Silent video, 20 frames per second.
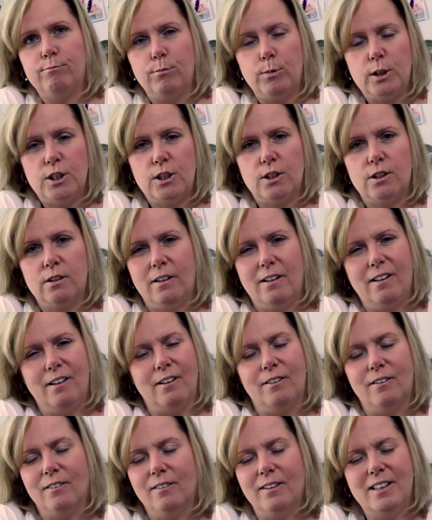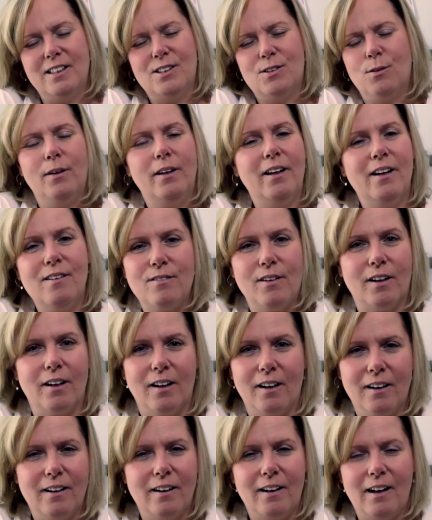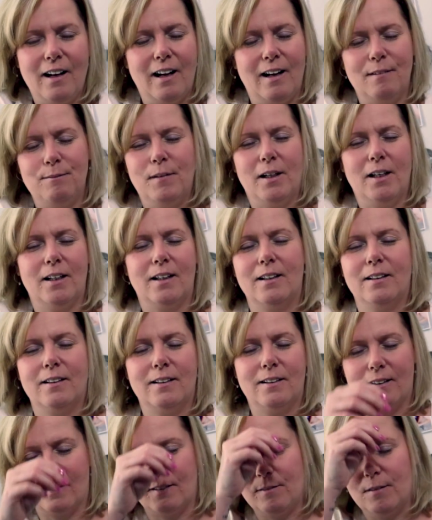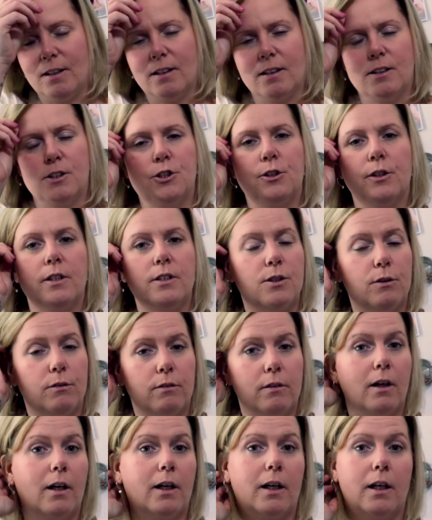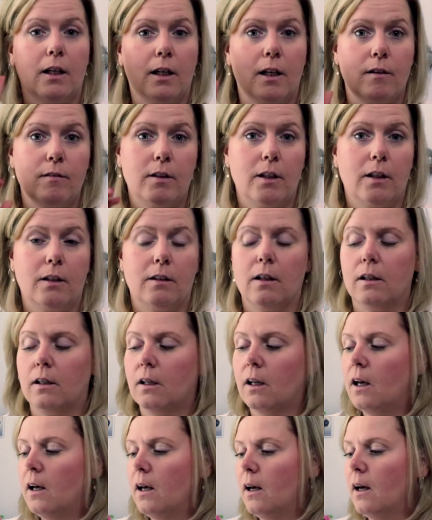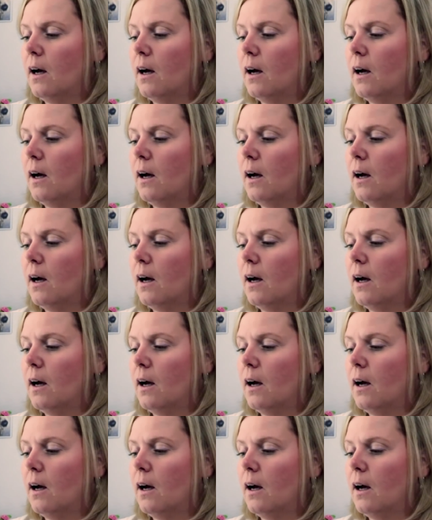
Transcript: which, you know, it's whatever. I'm not gonna stress over not getting everything done.